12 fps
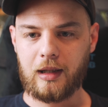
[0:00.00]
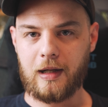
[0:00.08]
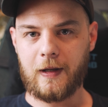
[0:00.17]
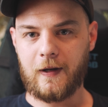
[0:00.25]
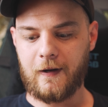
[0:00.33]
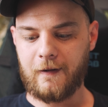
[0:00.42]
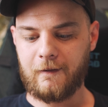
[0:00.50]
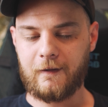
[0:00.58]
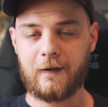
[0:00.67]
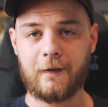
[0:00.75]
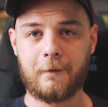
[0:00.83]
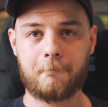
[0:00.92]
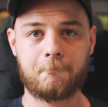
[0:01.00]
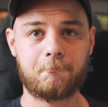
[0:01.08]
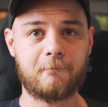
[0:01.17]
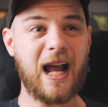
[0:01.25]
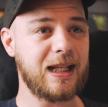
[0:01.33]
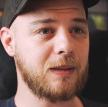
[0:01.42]
And
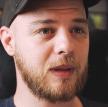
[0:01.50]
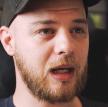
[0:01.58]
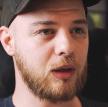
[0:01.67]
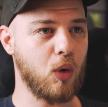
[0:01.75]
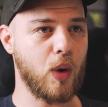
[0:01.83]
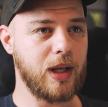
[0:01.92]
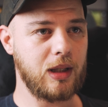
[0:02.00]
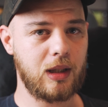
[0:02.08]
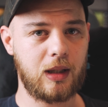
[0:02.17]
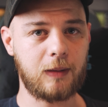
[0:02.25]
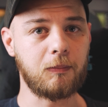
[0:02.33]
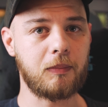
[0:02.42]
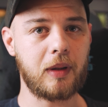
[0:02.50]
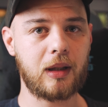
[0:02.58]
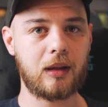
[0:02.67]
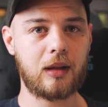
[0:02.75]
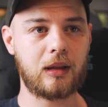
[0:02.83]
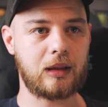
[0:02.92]
that's a bit annoying,
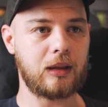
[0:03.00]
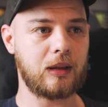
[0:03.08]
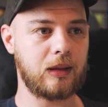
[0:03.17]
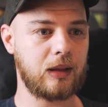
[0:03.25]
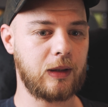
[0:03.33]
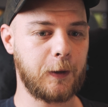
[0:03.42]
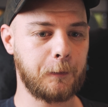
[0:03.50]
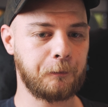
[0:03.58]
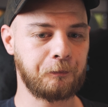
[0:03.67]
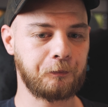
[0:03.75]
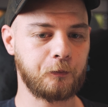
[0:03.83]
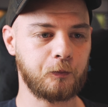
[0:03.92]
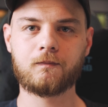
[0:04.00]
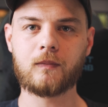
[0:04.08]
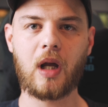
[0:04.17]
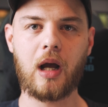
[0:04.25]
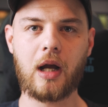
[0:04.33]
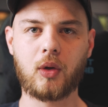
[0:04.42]
but
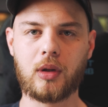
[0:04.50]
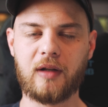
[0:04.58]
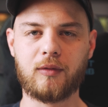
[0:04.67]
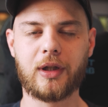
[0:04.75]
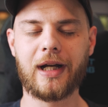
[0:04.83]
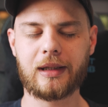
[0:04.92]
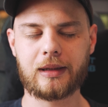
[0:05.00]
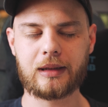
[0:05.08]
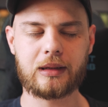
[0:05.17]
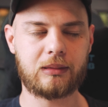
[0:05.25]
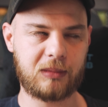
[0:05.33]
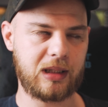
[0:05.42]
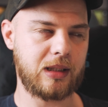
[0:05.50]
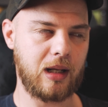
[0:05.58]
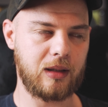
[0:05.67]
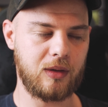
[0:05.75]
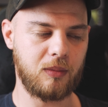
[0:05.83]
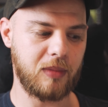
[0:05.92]
I could live with that. It's
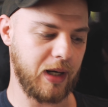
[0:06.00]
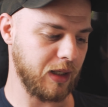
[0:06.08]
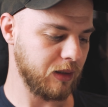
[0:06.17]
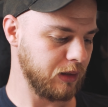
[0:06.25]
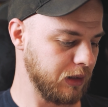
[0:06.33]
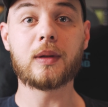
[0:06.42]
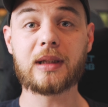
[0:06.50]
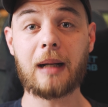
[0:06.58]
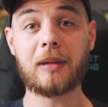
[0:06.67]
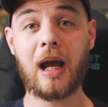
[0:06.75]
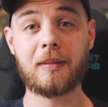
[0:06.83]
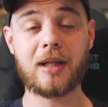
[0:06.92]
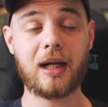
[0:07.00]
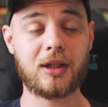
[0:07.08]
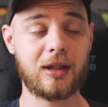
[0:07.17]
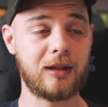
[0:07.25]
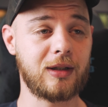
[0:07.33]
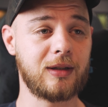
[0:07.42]
not a deal breaker. Sometimes
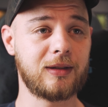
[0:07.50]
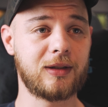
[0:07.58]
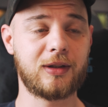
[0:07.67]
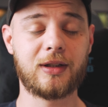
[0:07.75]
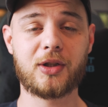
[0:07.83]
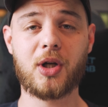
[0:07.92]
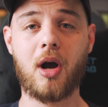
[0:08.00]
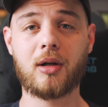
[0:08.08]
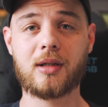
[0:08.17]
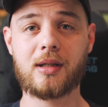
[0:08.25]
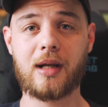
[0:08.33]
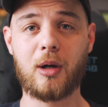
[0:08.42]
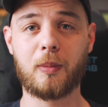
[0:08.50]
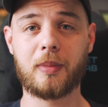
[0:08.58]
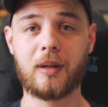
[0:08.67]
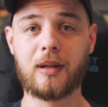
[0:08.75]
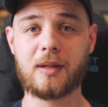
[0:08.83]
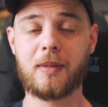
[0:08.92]
actually the shocks help,
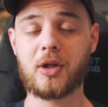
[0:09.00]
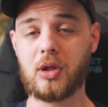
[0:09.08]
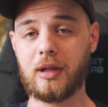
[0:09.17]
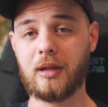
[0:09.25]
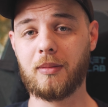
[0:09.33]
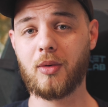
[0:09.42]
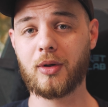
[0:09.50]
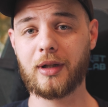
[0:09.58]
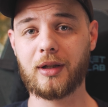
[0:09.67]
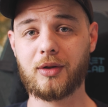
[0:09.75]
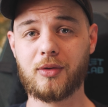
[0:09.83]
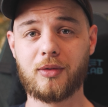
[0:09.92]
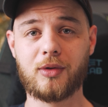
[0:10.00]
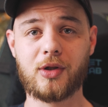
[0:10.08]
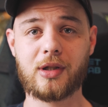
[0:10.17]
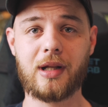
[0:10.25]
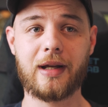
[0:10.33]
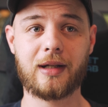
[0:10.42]
especially in the morning, to
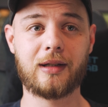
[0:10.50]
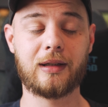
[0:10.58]
just like